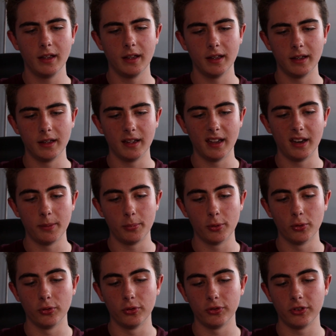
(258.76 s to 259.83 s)
and a
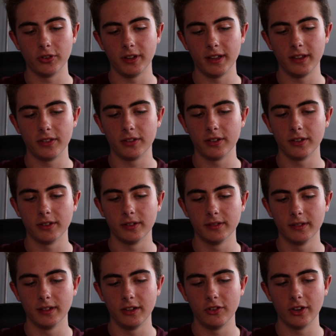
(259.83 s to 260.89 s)
button underneath to
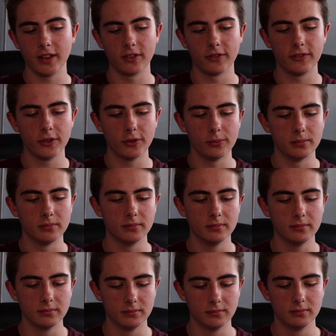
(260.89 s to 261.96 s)
eject the film,
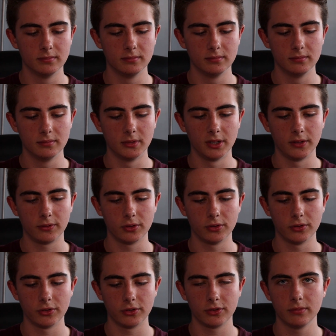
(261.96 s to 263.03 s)
and of
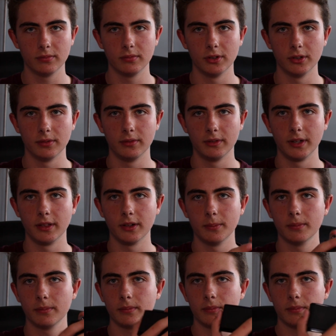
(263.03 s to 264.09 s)
course the thing that